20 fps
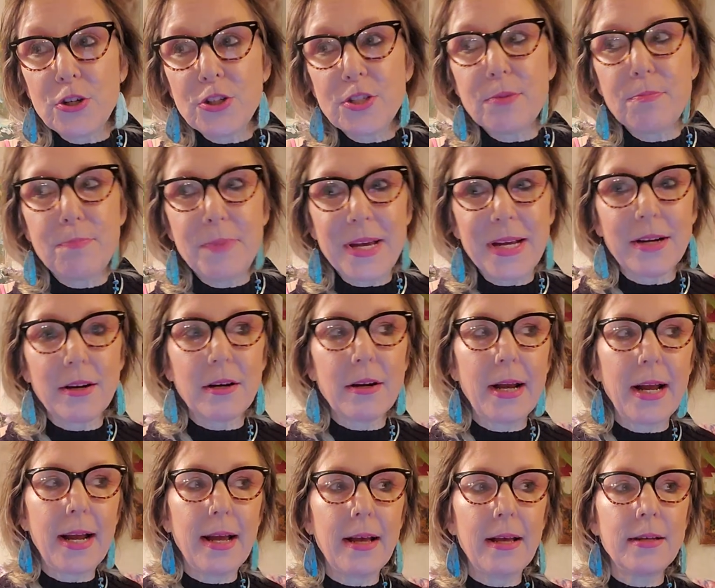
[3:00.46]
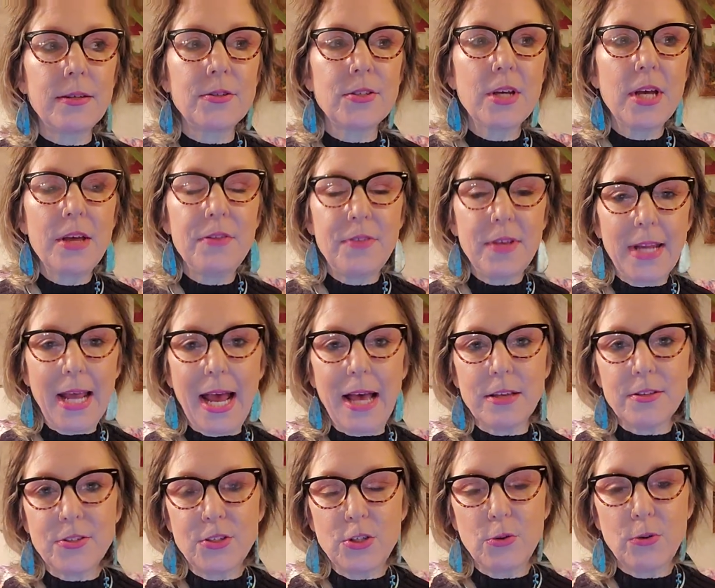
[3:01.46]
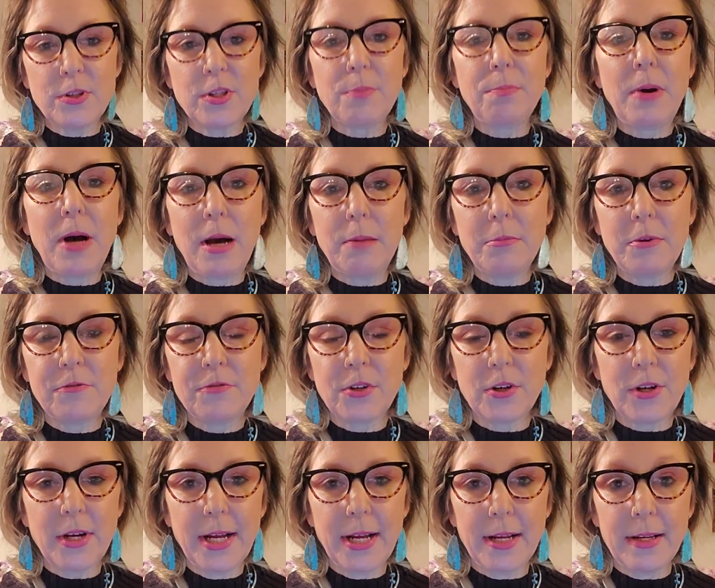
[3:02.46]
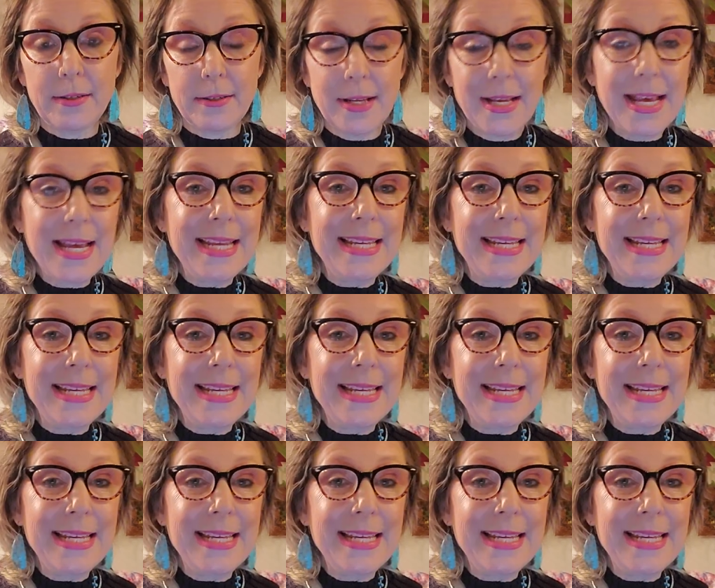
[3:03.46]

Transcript: There's a bigger hand that has you in the palm of their hand,